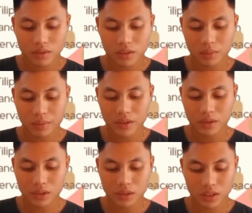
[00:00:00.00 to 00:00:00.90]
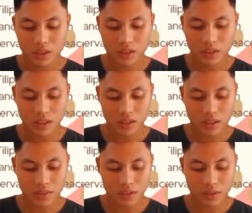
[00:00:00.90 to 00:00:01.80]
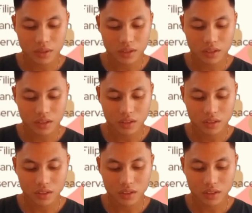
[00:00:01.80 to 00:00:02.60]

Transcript: Filipinos together and even meditated